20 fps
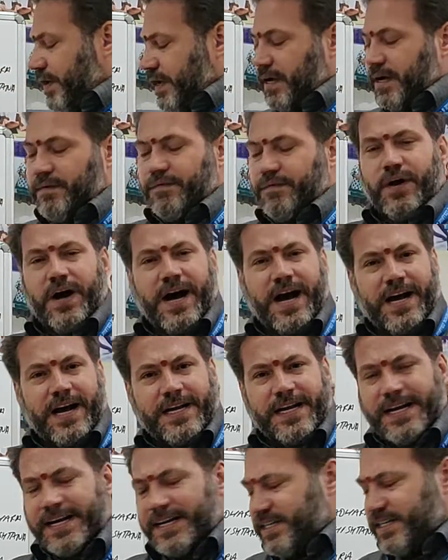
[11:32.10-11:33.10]
finger for
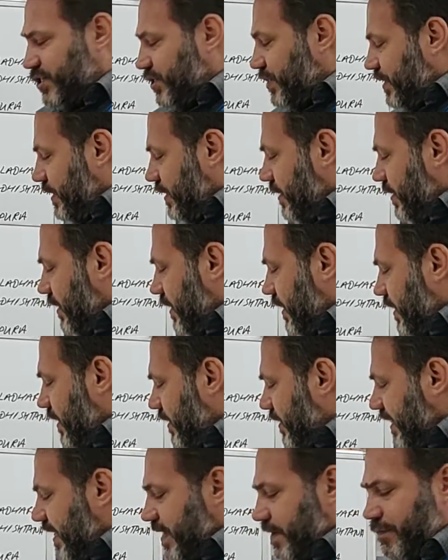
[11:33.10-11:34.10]
Akash,
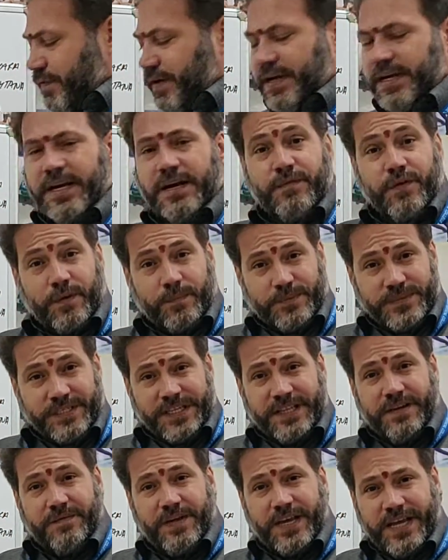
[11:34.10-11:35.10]
ring finger for
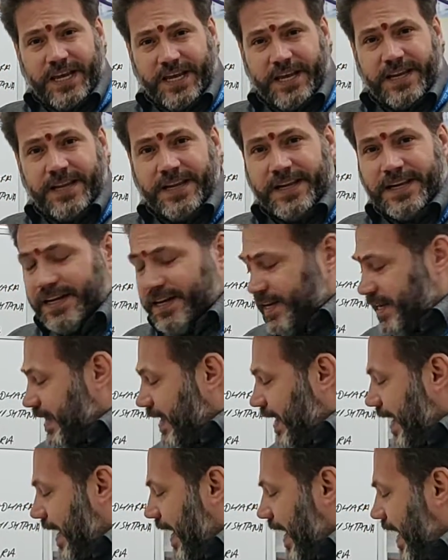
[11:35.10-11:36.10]
Prithvi,
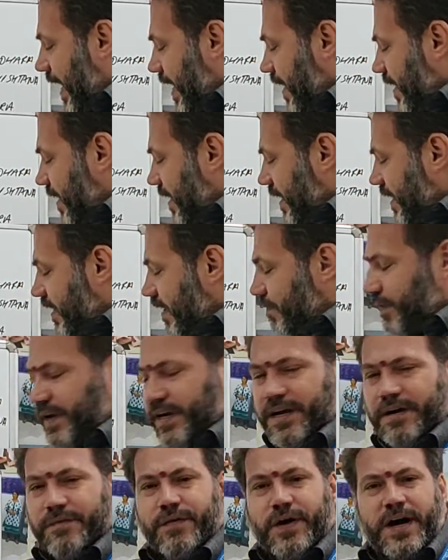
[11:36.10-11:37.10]
and little
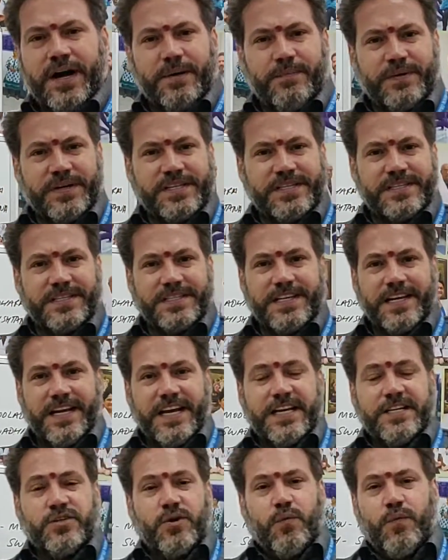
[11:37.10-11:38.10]
finger for Apas.
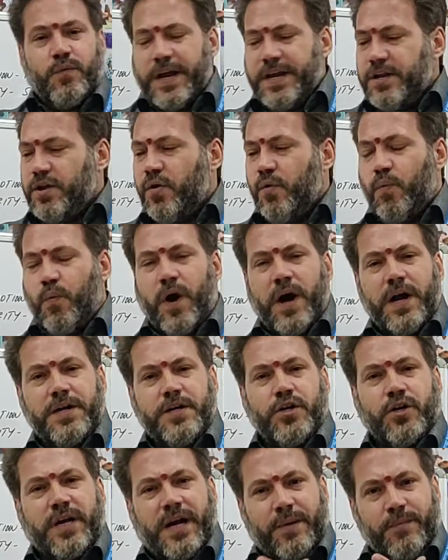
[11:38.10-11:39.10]
So when you
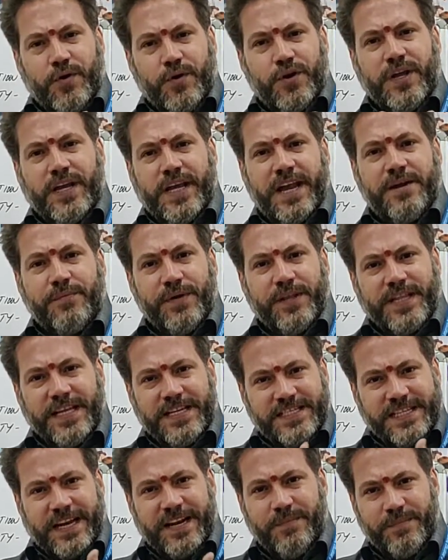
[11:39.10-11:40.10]
want to communicate with
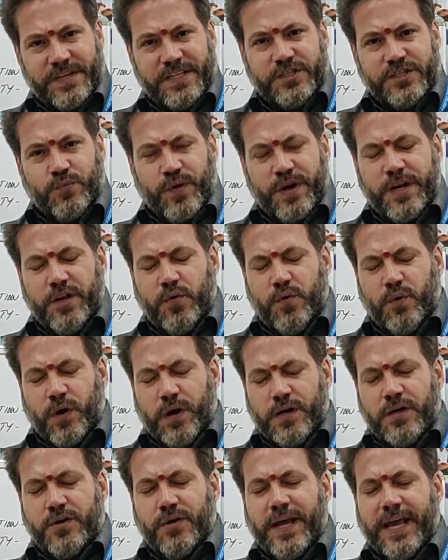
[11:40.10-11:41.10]
these elements, when you
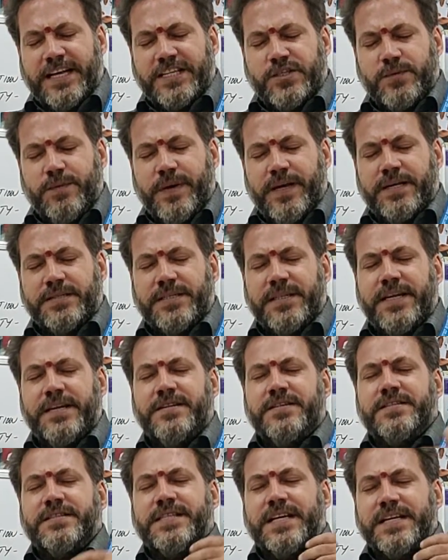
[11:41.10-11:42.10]
want to
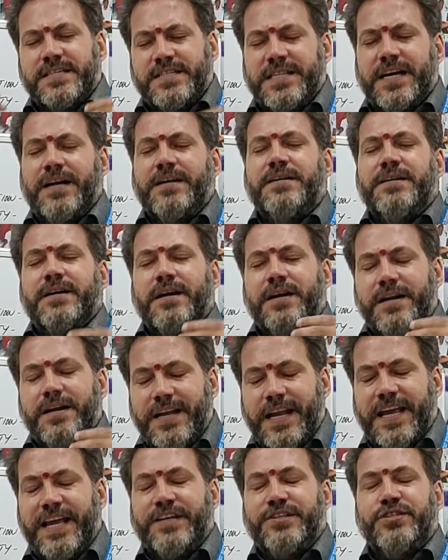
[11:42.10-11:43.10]
experience the
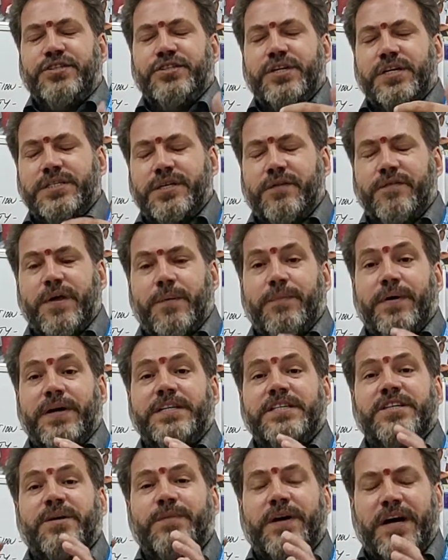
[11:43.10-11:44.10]
subtle nature of the
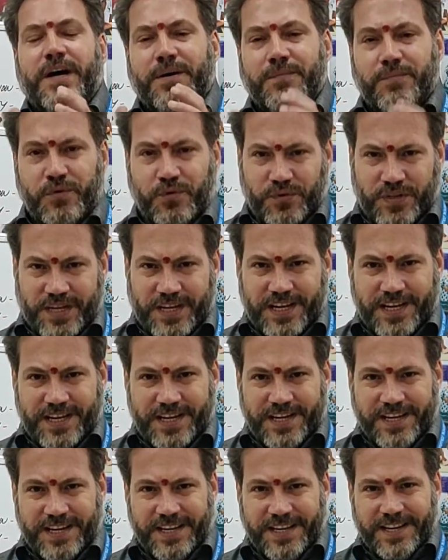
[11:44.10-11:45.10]
Pancha Maha Bhuta,